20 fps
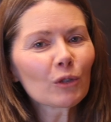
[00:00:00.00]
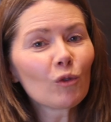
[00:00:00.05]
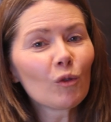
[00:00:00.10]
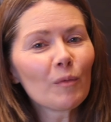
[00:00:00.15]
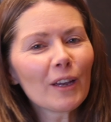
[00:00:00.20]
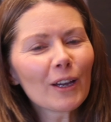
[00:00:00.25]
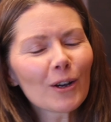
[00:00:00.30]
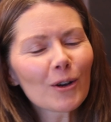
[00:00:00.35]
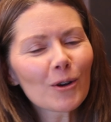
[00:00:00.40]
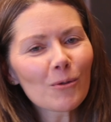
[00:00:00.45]
will
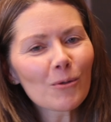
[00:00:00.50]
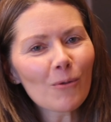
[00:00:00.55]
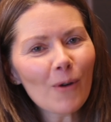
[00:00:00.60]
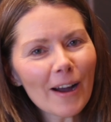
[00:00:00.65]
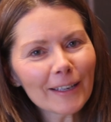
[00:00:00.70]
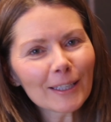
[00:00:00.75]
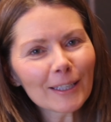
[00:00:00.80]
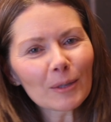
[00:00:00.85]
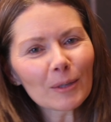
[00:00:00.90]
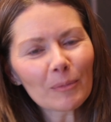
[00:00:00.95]
be
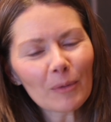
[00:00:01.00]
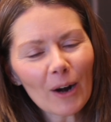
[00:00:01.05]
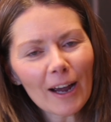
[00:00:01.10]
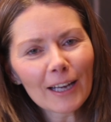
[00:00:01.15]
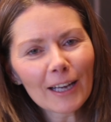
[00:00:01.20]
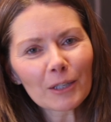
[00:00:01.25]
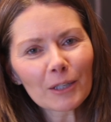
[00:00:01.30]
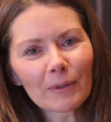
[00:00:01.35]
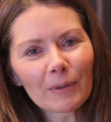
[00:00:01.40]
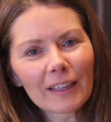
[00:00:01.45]
quite
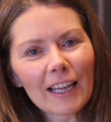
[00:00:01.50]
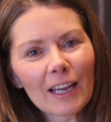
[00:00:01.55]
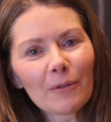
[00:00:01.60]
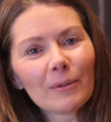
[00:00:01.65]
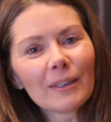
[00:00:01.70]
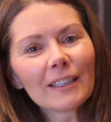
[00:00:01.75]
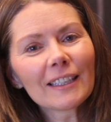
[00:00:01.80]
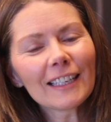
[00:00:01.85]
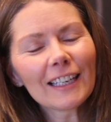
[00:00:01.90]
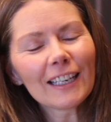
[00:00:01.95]
surprised when they
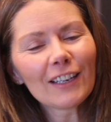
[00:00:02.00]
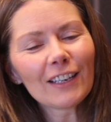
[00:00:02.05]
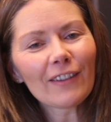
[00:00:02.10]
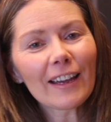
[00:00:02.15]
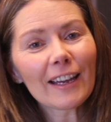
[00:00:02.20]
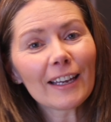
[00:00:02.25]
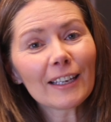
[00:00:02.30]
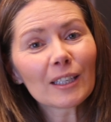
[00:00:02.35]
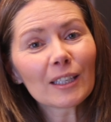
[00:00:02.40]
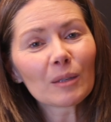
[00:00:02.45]
receive
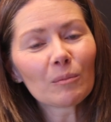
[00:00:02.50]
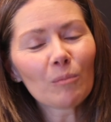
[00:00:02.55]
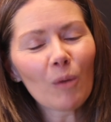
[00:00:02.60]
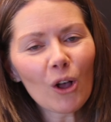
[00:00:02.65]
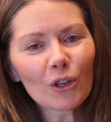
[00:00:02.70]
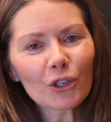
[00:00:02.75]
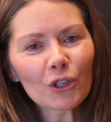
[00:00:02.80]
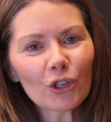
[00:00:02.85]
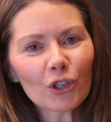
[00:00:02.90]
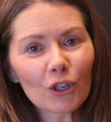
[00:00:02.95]
a
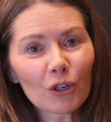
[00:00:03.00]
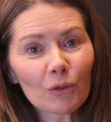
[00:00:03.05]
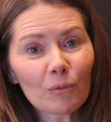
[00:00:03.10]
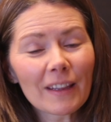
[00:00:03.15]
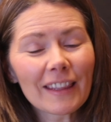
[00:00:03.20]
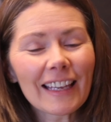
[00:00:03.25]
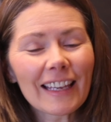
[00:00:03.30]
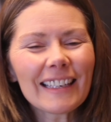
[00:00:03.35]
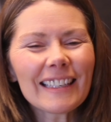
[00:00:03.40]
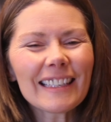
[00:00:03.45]
small shirt
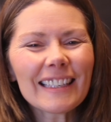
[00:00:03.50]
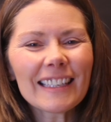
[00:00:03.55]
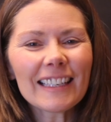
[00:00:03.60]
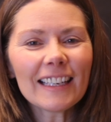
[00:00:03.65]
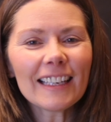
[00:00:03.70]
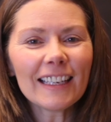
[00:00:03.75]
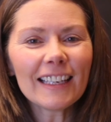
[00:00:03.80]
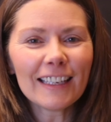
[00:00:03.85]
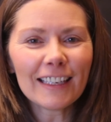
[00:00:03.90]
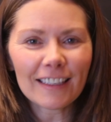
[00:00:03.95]
with a
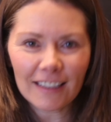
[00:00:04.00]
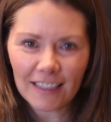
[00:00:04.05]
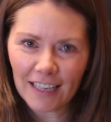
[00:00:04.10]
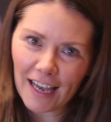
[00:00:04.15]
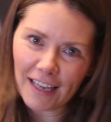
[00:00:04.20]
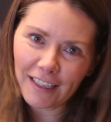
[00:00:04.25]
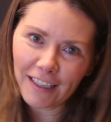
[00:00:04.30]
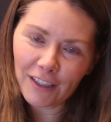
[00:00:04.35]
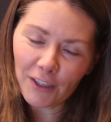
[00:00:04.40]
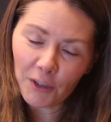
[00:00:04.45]
teeny
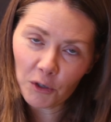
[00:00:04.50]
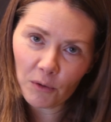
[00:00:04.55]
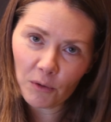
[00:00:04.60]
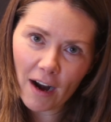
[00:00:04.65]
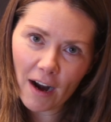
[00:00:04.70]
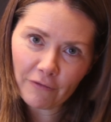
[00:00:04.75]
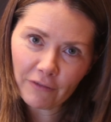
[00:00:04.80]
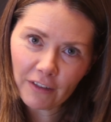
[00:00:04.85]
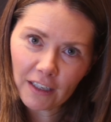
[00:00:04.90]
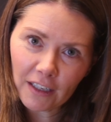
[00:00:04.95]
tiny little
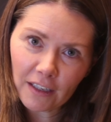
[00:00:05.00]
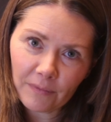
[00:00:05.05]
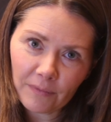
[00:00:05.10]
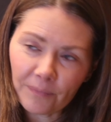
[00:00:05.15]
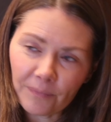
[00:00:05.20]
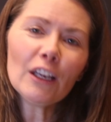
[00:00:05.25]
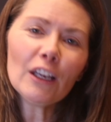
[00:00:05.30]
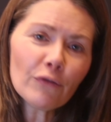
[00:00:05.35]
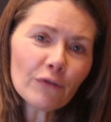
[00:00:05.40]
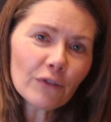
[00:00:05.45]
graphic.
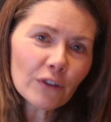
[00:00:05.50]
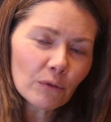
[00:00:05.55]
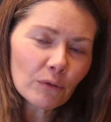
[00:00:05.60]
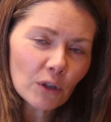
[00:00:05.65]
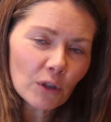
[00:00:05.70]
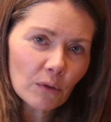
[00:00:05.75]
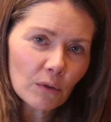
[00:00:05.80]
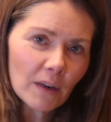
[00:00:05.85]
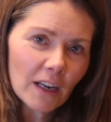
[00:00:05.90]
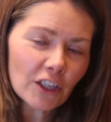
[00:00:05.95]
If you
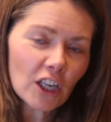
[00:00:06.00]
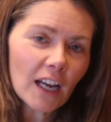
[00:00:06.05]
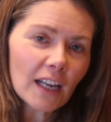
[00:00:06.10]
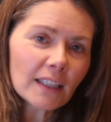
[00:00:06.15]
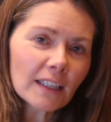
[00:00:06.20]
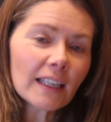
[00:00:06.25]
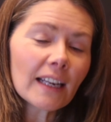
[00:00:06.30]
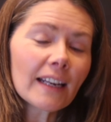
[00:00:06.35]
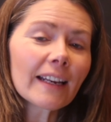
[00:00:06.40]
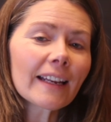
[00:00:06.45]
don't
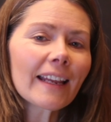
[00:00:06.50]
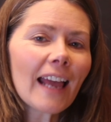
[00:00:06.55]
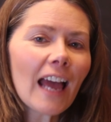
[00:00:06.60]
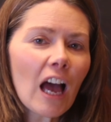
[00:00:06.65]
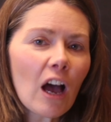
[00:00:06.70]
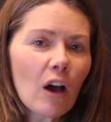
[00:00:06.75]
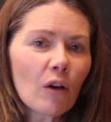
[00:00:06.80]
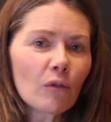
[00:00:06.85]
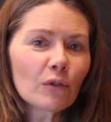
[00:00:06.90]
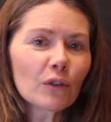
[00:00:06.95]
adjust and
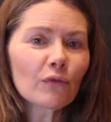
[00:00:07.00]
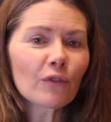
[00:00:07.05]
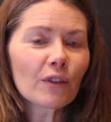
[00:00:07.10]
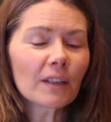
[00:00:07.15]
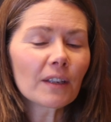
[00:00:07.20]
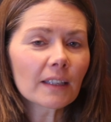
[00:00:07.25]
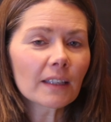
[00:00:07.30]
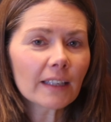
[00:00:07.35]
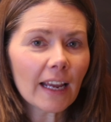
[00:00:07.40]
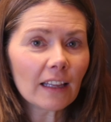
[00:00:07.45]
account for
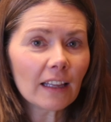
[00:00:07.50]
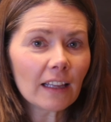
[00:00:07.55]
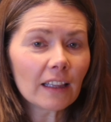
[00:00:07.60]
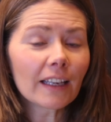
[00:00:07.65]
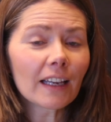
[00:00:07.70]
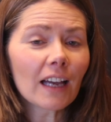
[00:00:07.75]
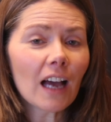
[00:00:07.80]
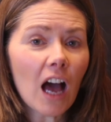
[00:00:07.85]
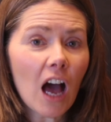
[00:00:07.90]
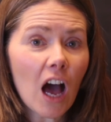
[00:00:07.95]
the
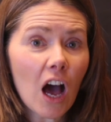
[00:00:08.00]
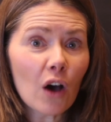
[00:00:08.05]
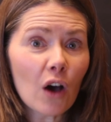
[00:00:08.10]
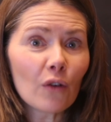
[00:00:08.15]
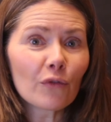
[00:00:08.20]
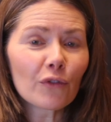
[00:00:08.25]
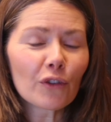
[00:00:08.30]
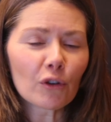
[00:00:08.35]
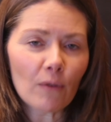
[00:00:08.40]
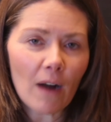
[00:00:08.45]
scaling
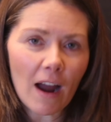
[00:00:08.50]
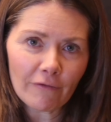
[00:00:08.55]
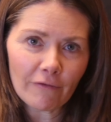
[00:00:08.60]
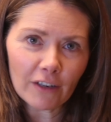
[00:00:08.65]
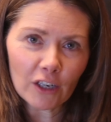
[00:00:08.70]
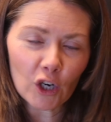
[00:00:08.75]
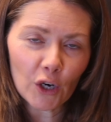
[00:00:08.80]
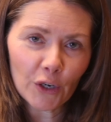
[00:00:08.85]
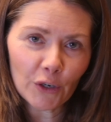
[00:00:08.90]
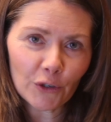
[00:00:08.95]
of the
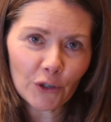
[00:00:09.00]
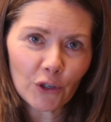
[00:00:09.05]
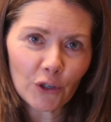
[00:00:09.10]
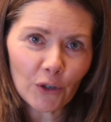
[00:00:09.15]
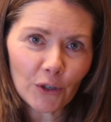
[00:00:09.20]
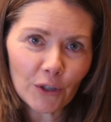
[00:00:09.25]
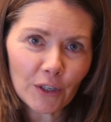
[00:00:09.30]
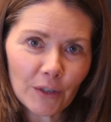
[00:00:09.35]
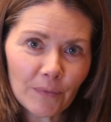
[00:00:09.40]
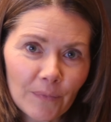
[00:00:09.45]
graphic on your
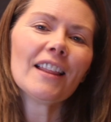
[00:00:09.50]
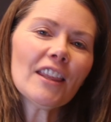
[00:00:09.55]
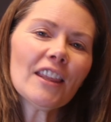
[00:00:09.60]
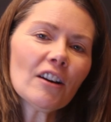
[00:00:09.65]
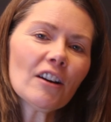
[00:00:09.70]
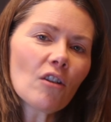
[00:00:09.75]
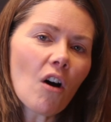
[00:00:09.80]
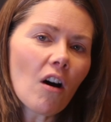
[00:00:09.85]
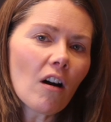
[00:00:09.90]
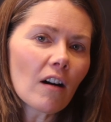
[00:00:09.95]
shirt.
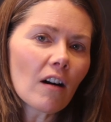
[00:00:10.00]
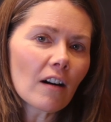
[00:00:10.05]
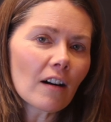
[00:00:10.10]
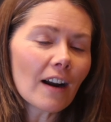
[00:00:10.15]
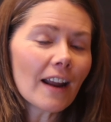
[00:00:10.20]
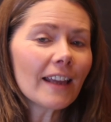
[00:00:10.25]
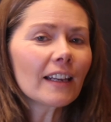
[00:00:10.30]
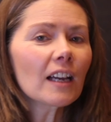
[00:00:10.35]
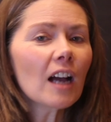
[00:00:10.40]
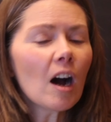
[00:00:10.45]
There are
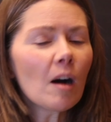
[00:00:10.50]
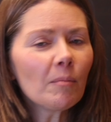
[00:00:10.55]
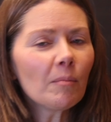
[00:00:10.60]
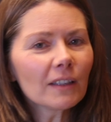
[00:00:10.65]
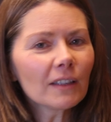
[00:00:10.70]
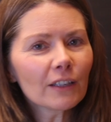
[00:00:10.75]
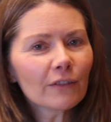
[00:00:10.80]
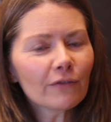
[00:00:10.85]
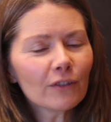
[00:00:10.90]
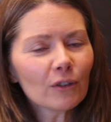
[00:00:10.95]
a couple
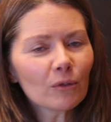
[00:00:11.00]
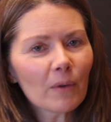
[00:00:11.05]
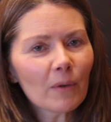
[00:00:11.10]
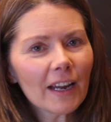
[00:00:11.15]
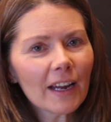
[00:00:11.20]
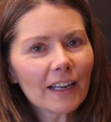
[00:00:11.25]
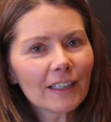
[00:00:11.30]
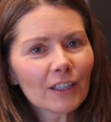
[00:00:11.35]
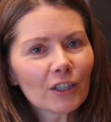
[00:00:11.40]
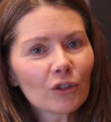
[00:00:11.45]
different
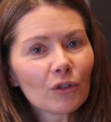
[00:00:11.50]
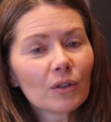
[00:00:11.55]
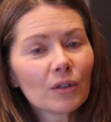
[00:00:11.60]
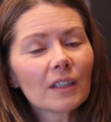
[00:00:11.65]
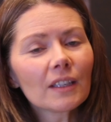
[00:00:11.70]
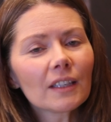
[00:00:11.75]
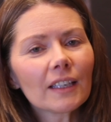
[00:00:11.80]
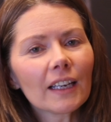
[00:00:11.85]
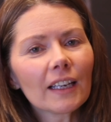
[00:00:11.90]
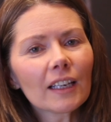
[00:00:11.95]
ways to
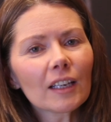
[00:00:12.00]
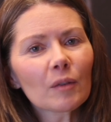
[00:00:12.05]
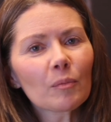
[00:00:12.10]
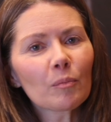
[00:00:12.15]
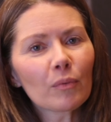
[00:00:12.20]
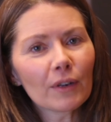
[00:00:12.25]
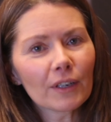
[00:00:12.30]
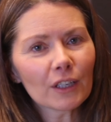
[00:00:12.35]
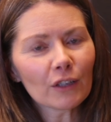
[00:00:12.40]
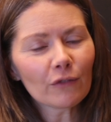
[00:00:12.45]
sync
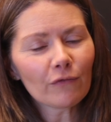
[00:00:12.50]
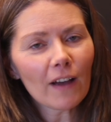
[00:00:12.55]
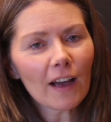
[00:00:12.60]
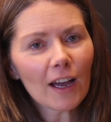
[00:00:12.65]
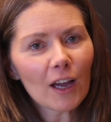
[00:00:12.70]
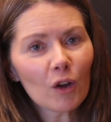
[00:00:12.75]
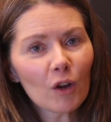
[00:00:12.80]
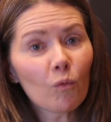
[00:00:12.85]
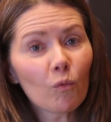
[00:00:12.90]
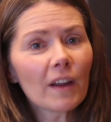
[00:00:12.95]

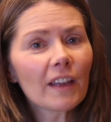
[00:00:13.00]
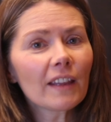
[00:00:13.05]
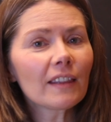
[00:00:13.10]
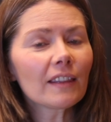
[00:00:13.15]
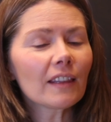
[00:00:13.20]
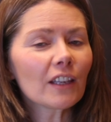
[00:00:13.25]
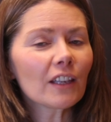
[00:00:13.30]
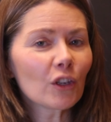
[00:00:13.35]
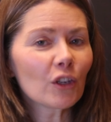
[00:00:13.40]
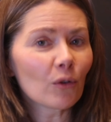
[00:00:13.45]
Printify
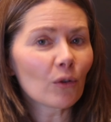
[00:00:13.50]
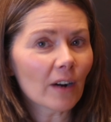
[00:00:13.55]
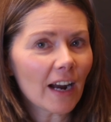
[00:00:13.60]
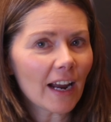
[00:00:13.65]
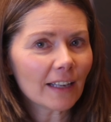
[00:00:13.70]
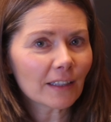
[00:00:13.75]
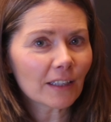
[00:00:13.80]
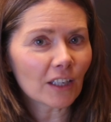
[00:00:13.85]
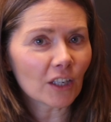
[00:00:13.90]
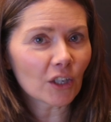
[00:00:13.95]
with your
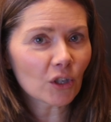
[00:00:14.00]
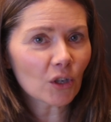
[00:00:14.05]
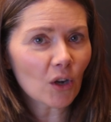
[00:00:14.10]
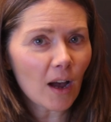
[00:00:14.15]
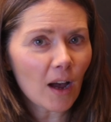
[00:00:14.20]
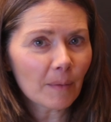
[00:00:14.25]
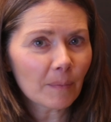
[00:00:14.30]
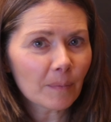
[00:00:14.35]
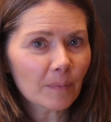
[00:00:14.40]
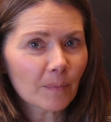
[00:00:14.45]
Etsy
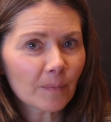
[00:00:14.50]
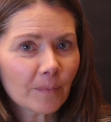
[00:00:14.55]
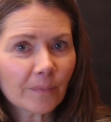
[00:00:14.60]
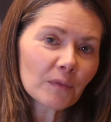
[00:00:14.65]
shop.